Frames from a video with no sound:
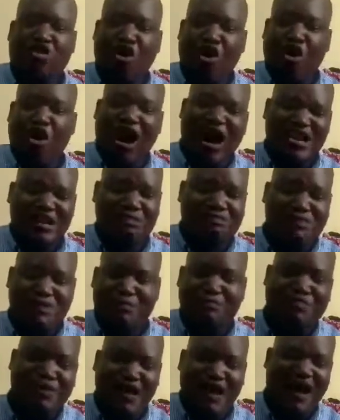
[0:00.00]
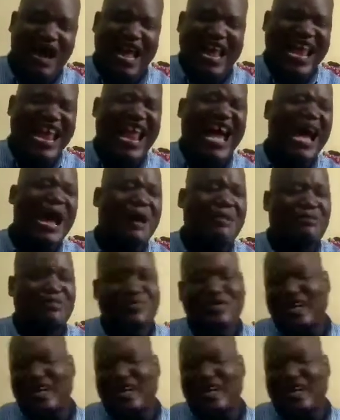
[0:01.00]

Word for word: go and prepare a lamb